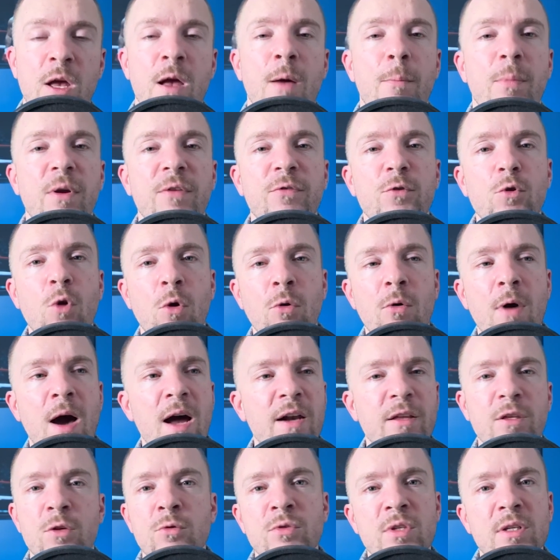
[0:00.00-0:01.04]
But if you don't know how
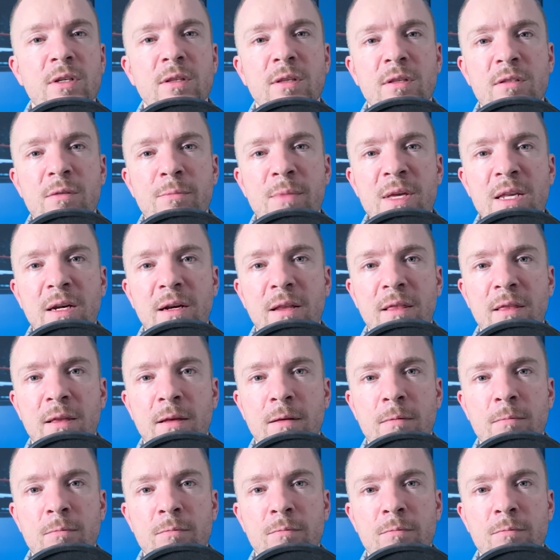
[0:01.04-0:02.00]
to use it, it doesn't mean anything.